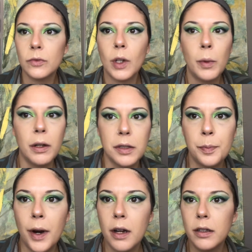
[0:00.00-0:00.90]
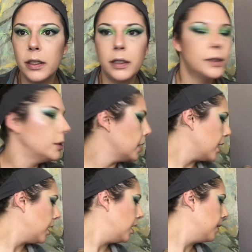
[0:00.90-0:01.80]
We're gonna sparkle
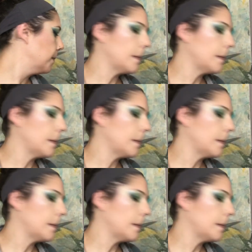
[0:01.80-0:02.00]
today.